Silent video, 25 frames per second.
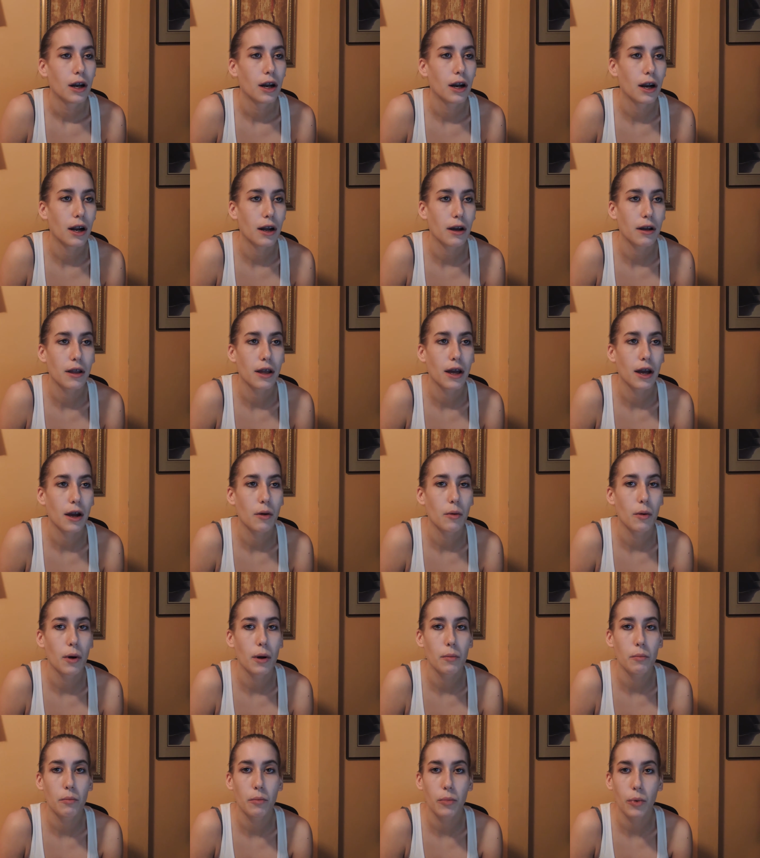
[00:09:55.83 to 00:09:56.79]
I
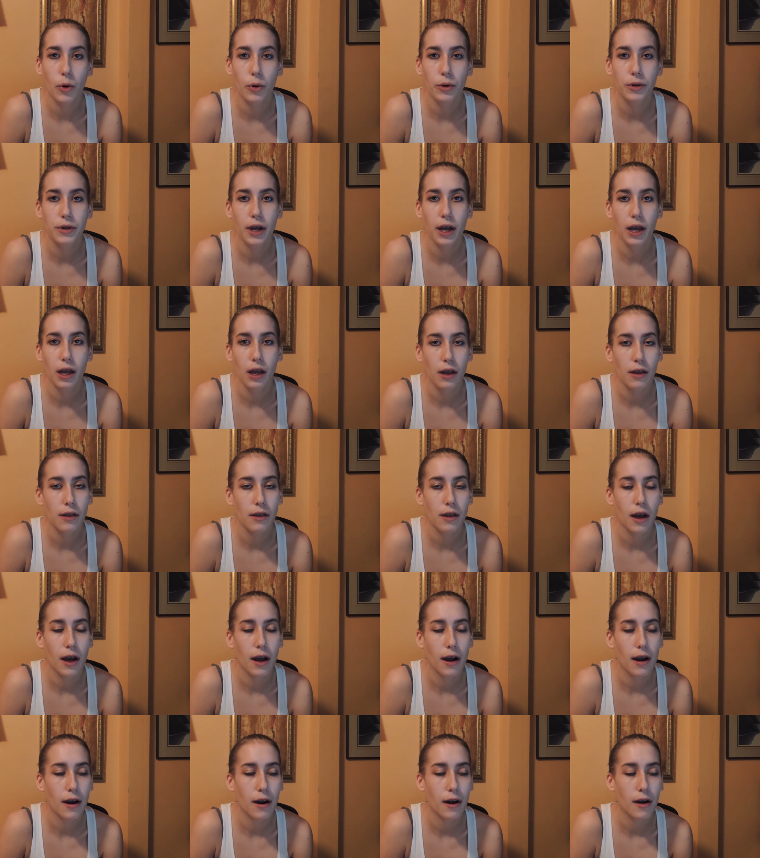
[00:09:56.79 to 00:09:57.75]
went bolting in
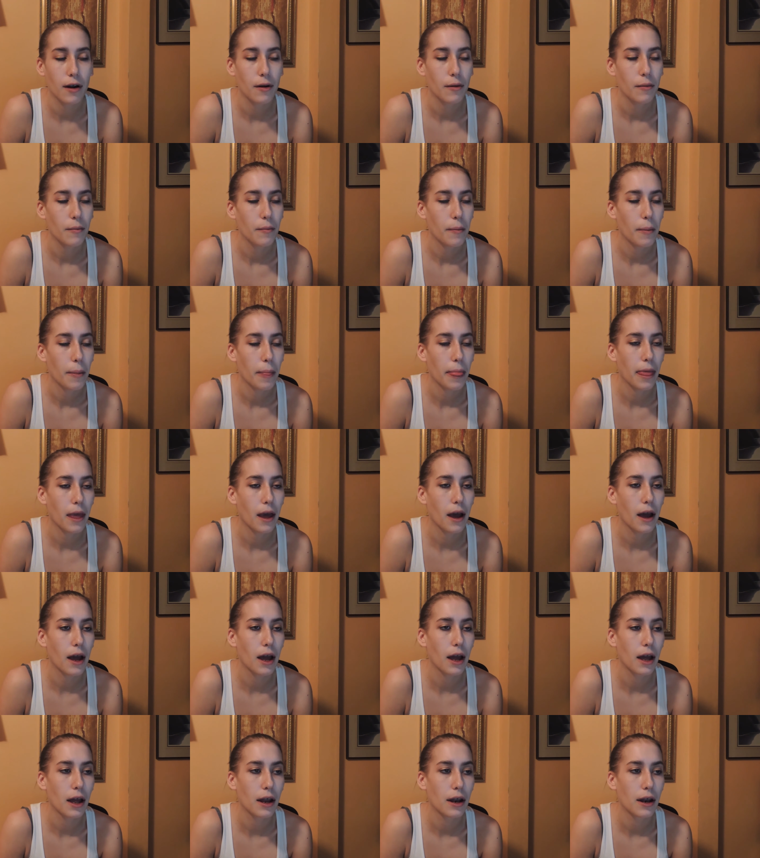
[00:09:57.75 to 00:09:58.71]
there,
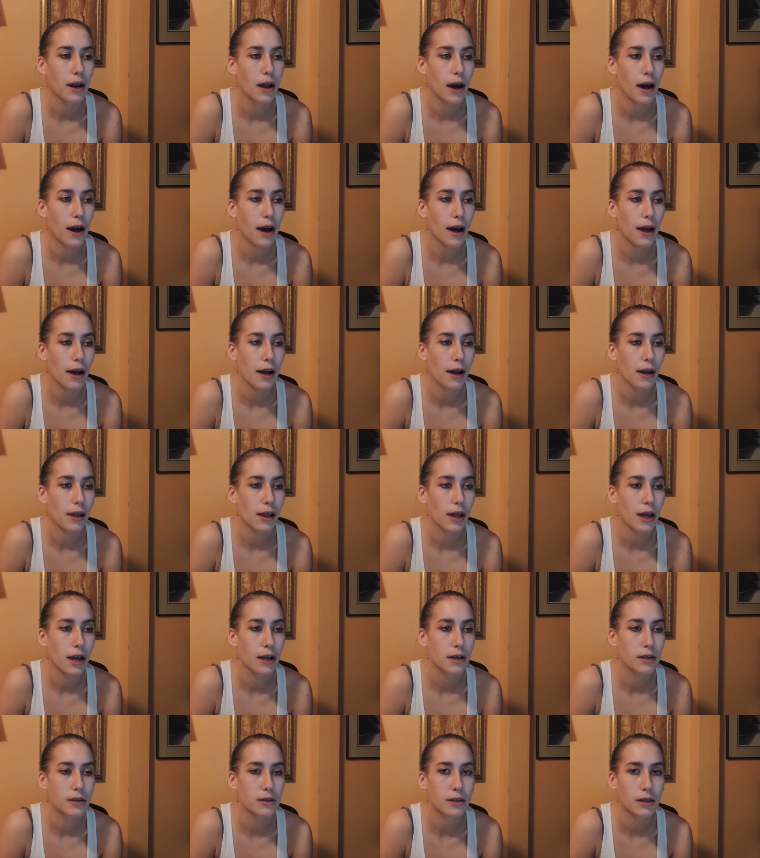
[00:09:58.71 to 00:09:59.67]
and I
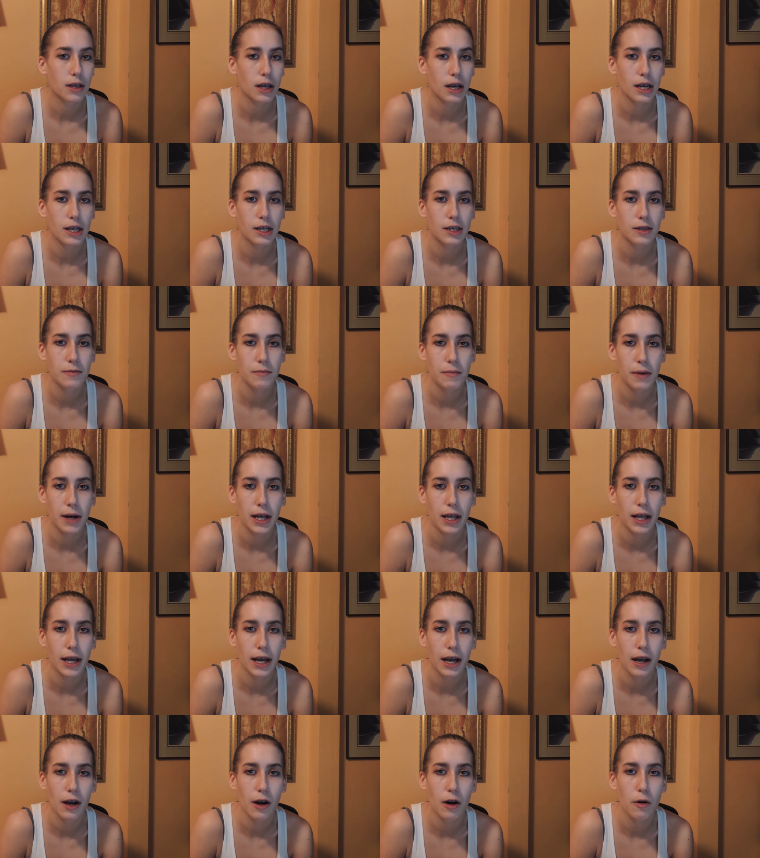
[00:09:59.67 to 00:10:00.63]
like sliced my
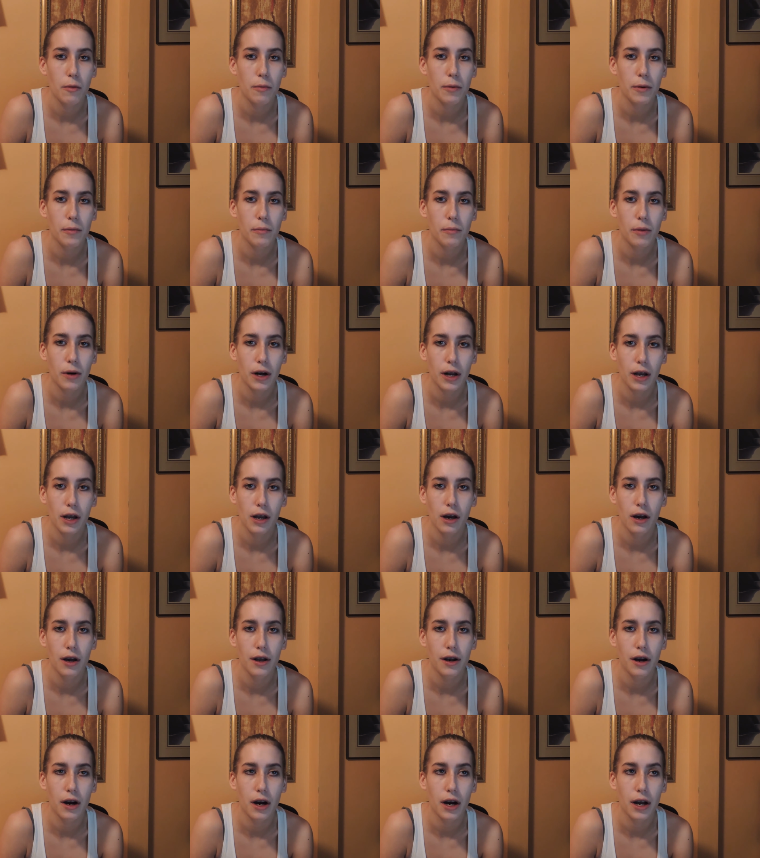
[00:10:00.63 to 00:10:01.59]
leg open pretty
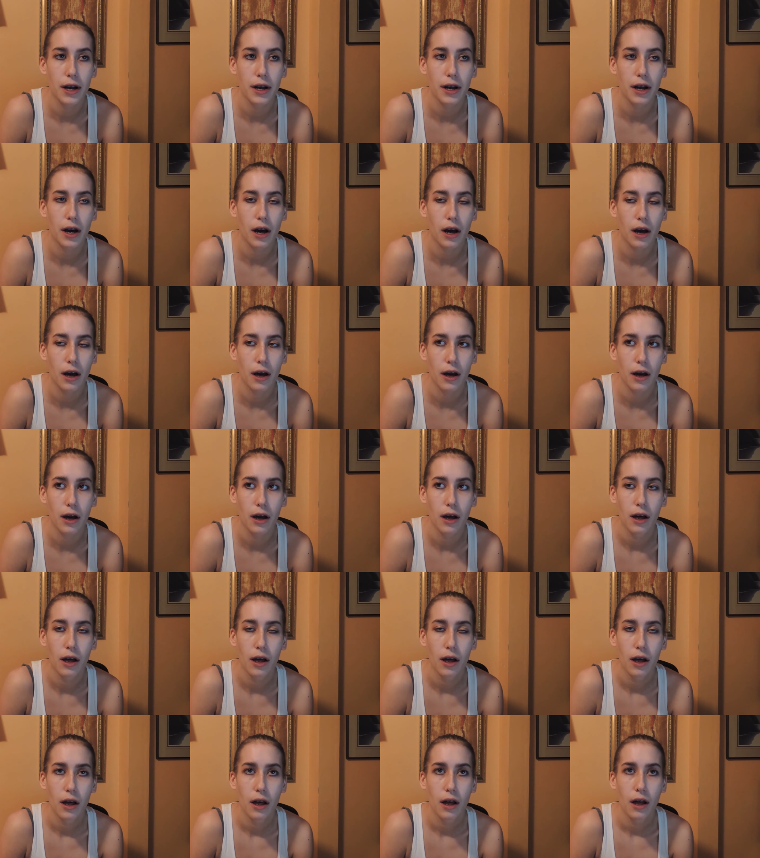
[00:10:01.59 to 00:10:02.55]
good on
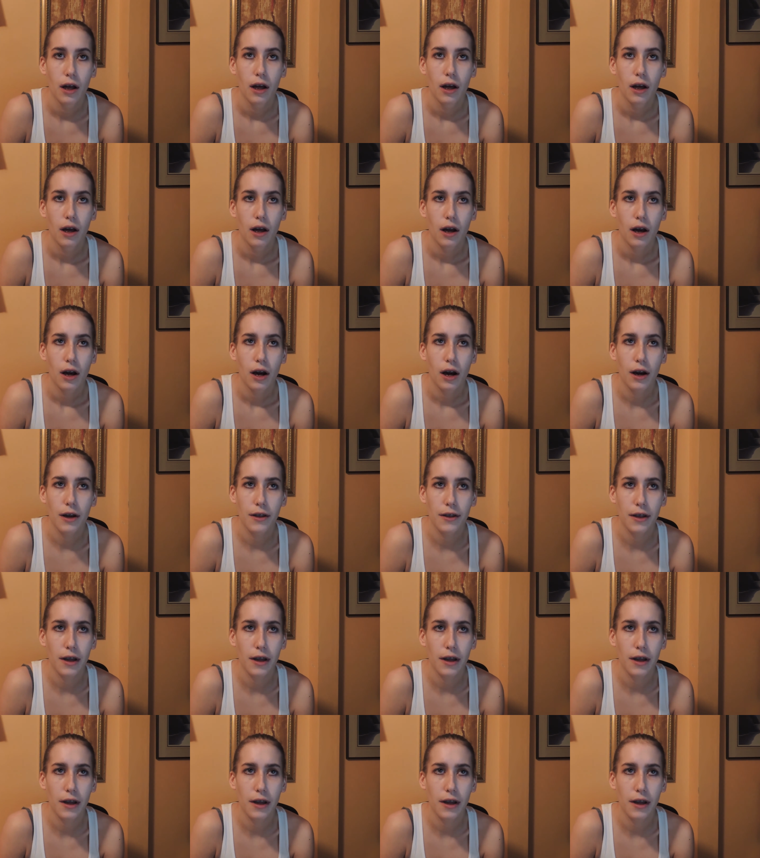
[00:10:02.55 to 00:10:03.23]
I